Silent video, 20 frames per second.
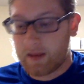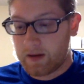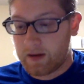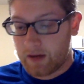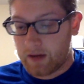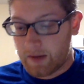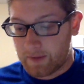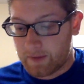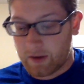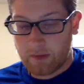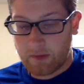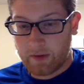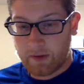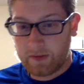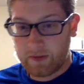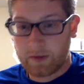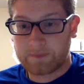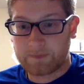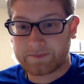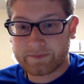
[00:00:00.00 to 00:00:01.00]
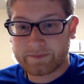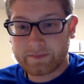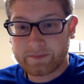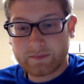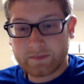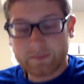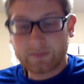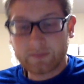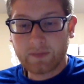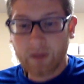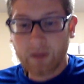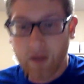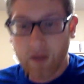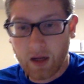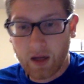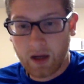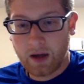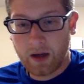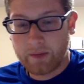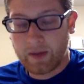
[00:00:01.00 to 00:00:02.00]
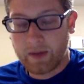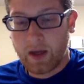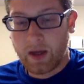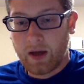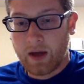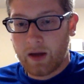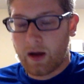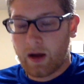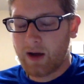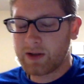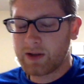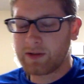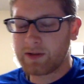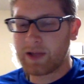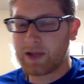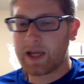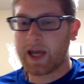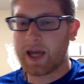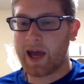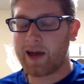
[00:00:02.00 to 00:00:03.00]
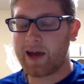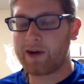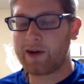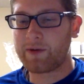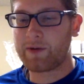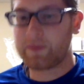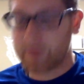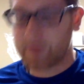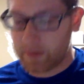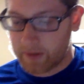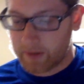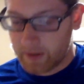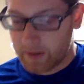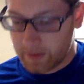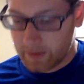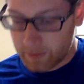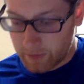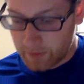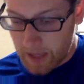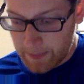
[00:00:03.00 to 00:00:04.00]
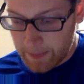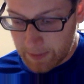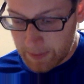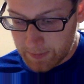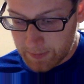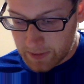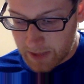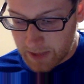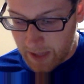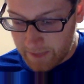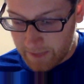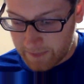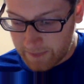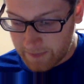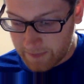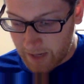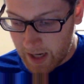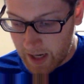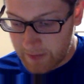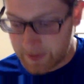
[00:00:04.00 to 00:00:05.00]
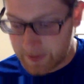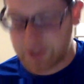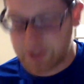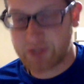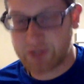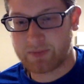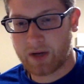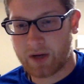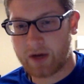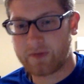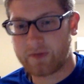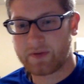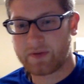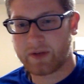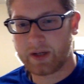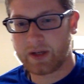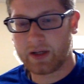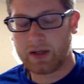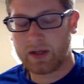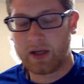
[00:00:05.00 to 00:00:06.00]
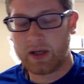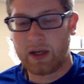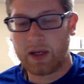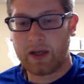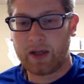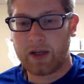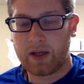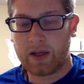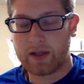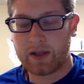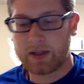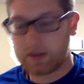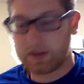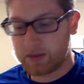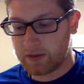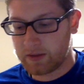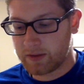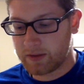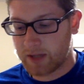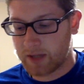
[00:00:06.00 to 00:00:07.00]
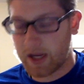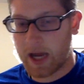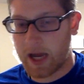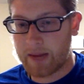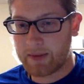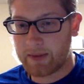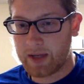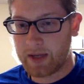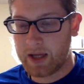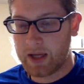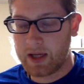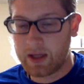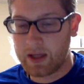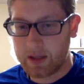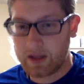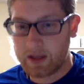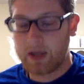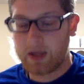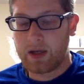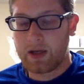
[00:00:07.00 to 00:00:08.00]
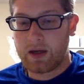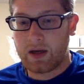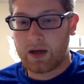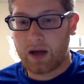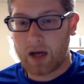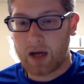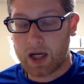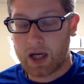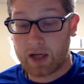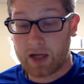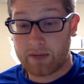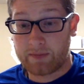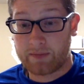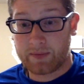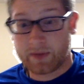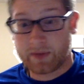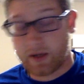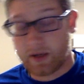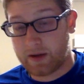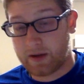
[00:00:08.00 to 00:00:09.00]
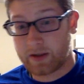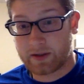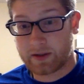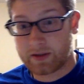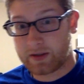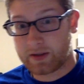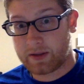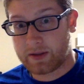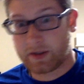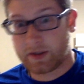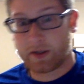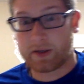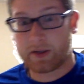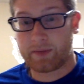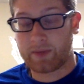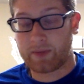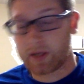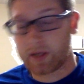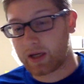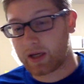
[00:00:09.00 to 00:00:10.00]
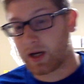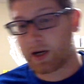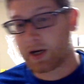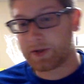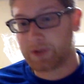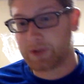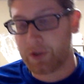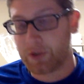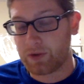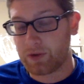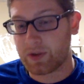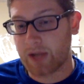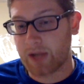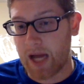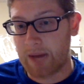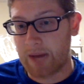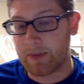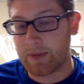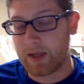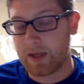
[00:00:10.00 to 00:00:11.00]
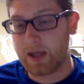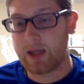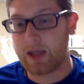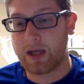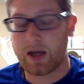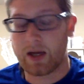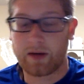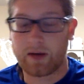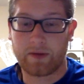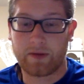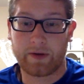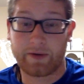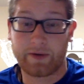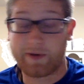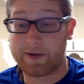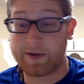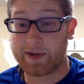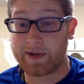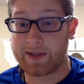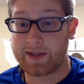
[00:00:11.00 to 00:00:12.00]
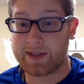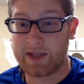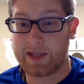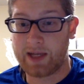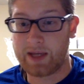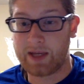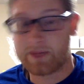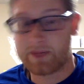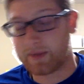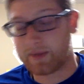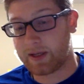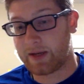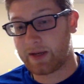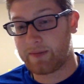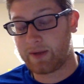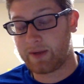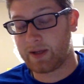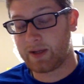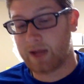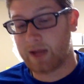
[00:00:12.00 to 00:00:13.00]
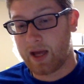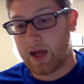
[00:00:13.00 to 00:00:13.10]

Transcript: have it all on my phone. Also, that kind of, to wrap up the top five is Smallfoot. It's a little comedy character, or like a cartoon comedy. I don't know if I want to see it, but I mean,